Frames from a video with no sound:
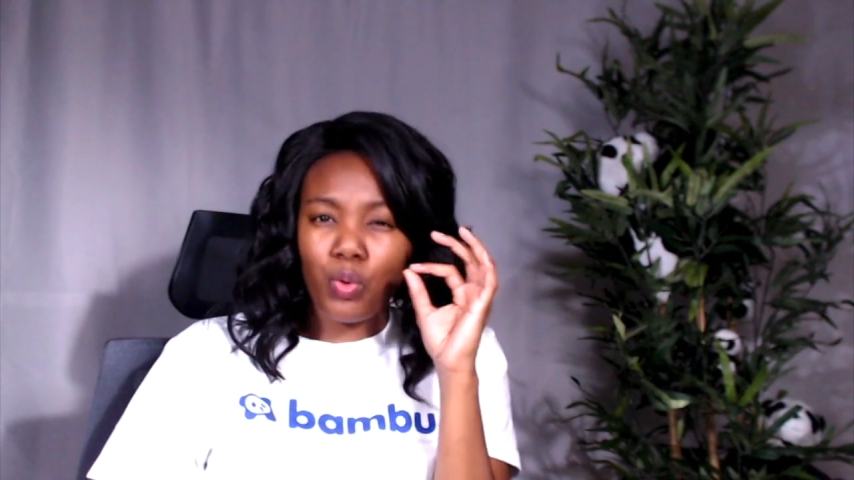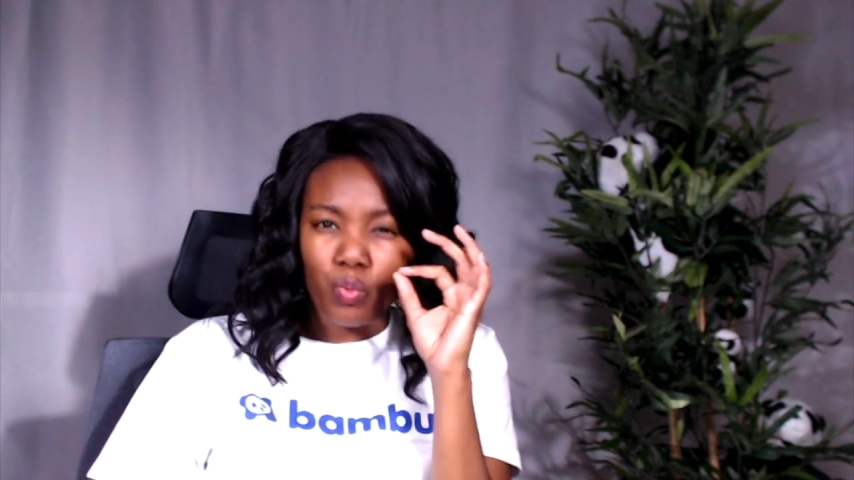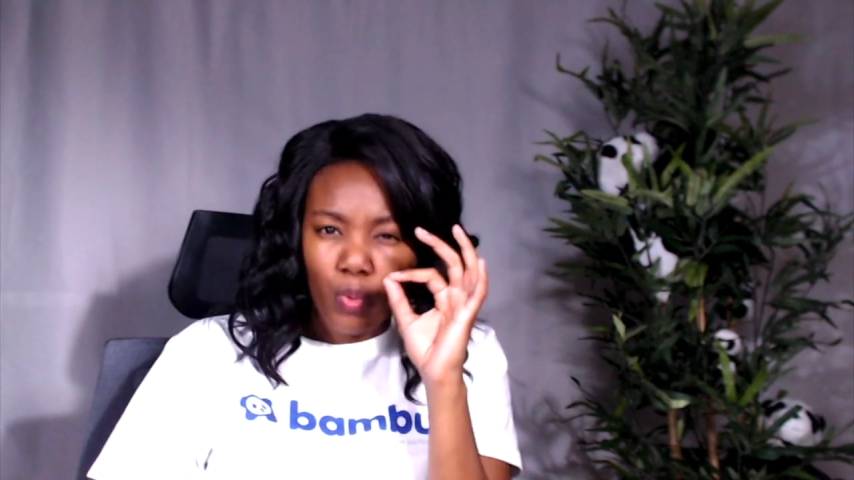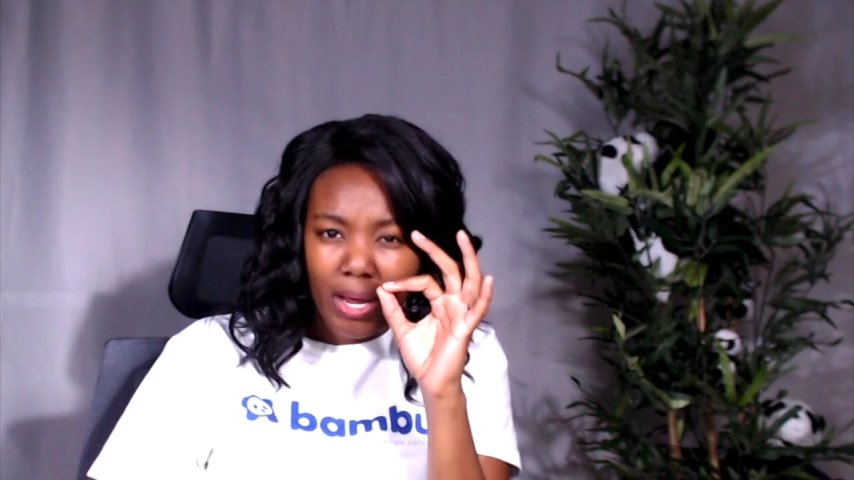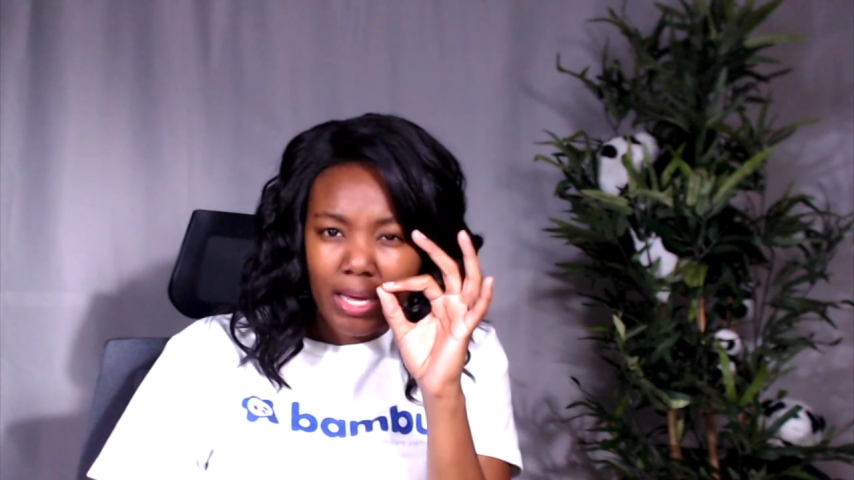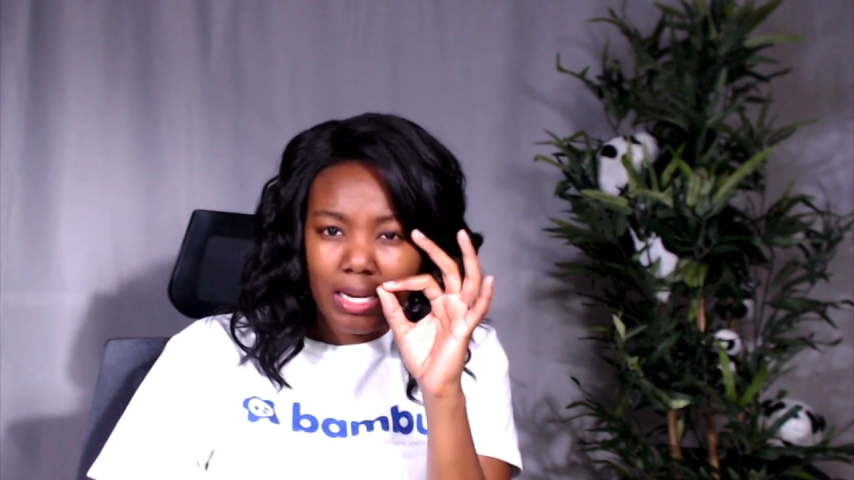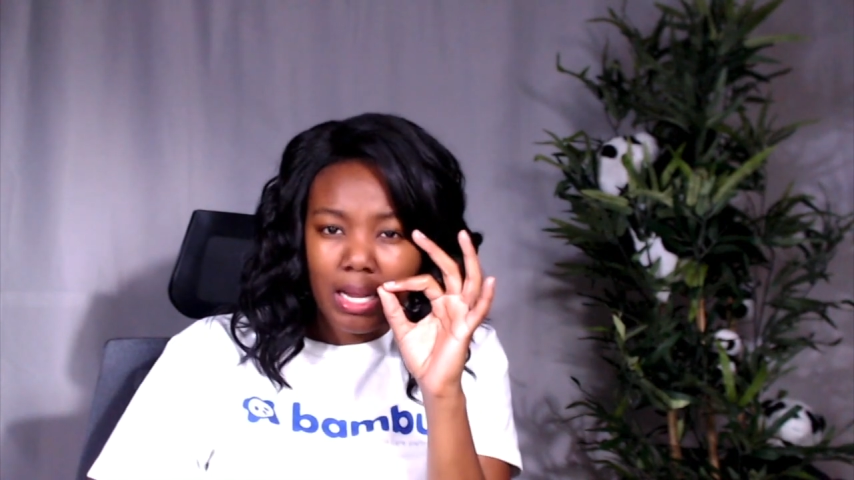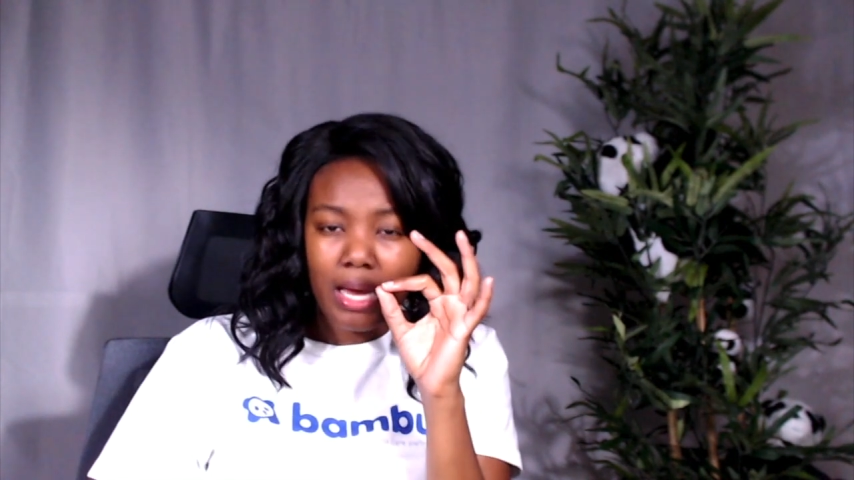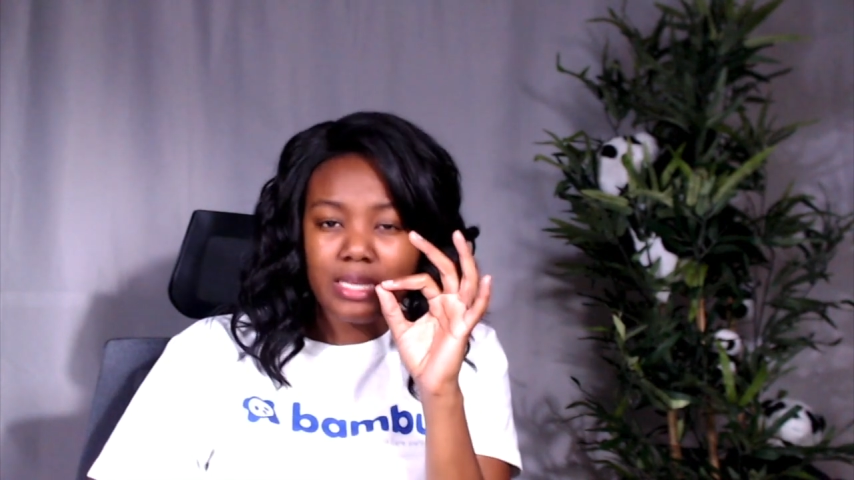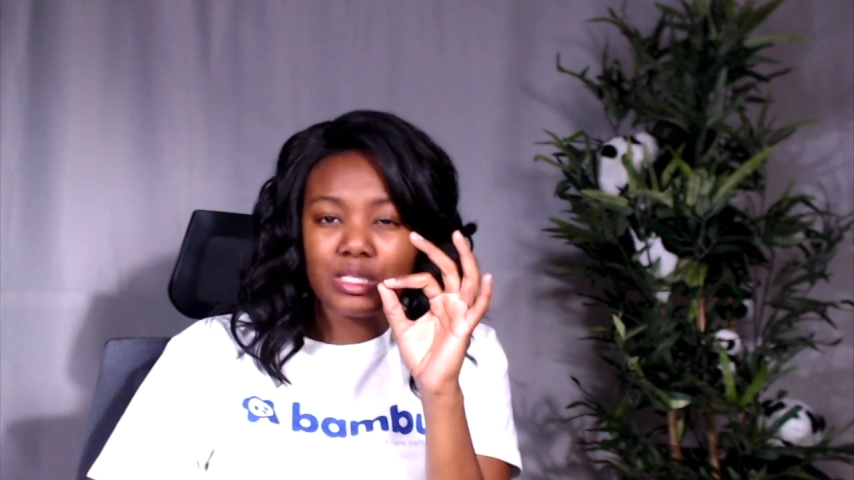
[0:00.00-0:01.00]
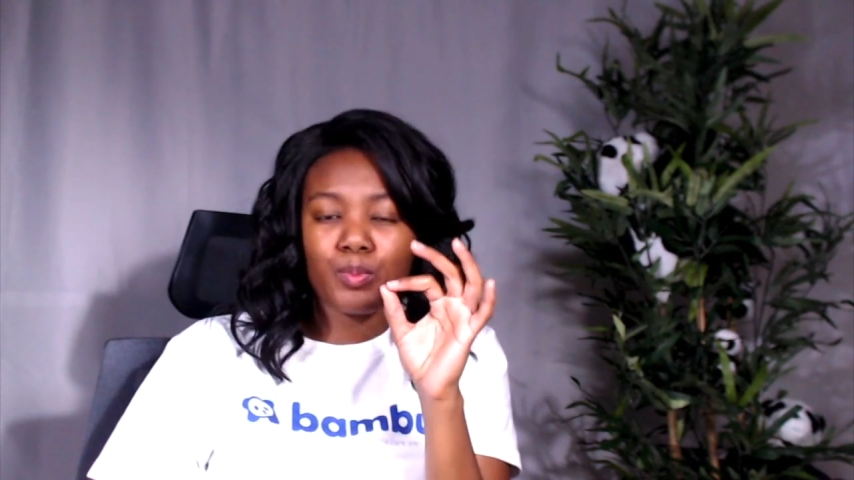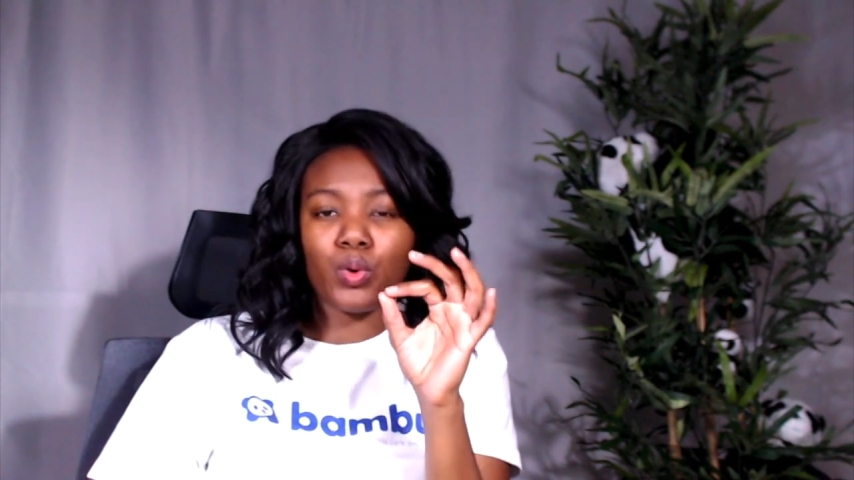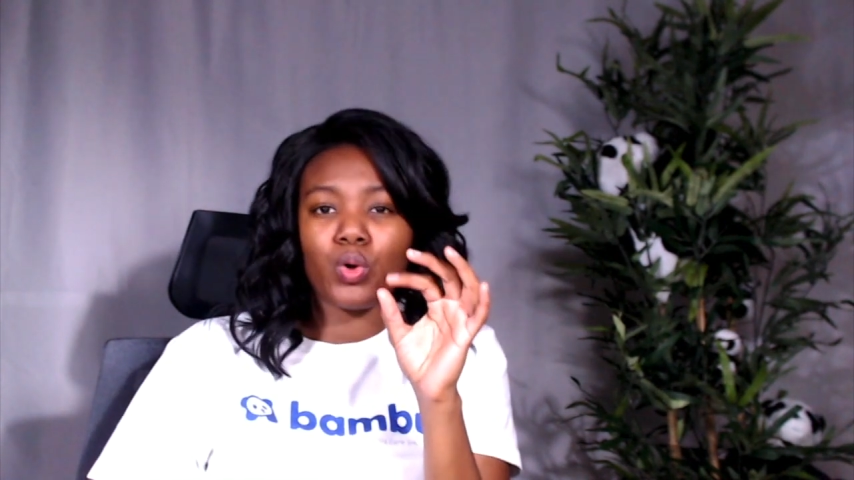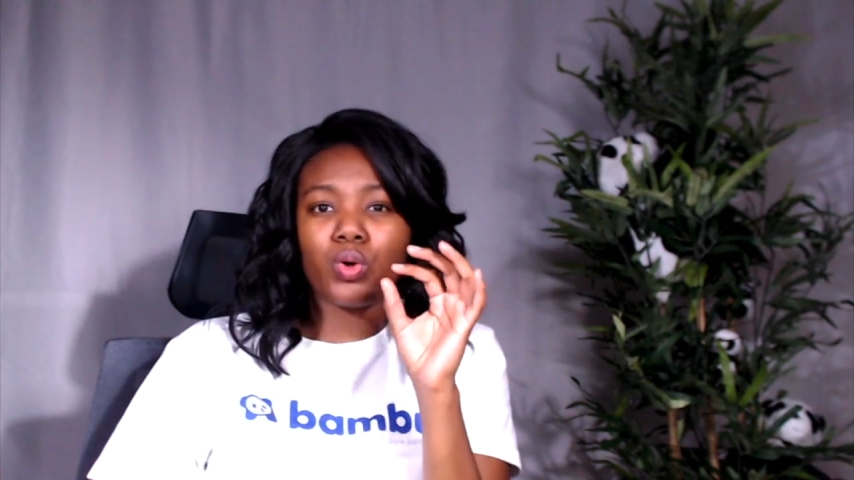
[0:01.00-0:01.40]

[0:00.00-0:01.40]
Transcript: recognizable,